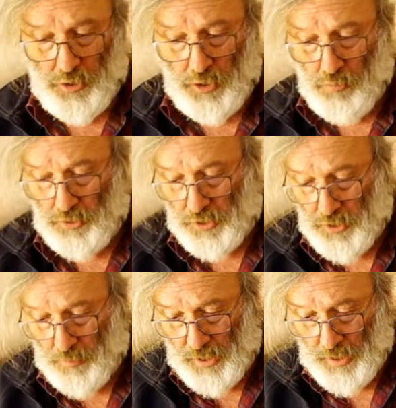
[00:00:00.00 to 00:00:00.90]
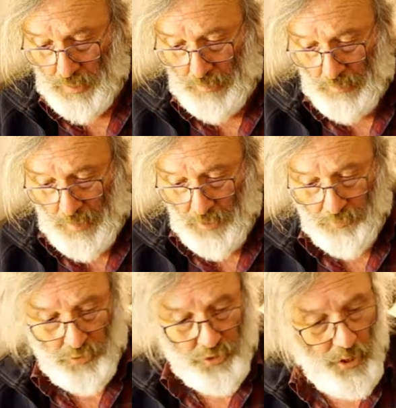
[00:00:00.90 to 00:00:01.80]
that you want it to be.
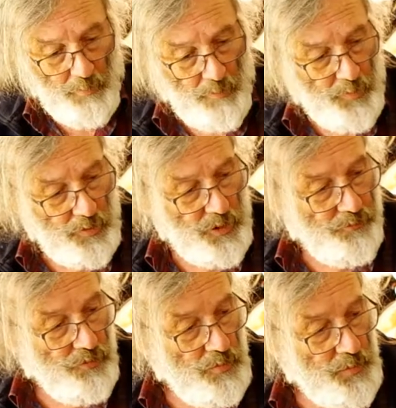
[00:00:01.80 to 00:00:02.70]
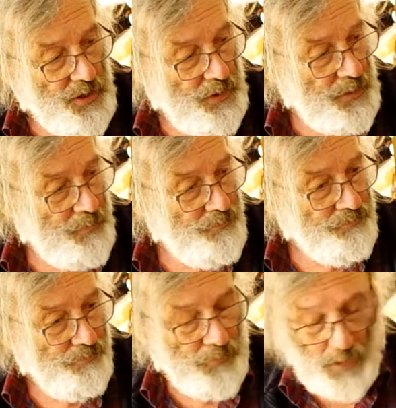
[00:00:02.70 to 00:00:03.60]
First time I built up formers like that,
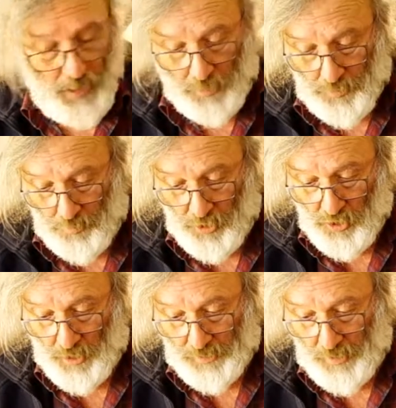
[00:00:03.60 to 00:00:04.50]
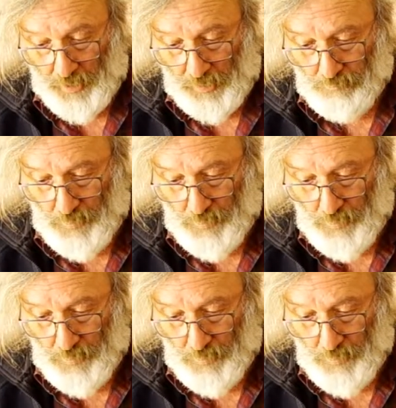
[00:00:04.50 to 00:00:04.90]
it was a pretty good idea.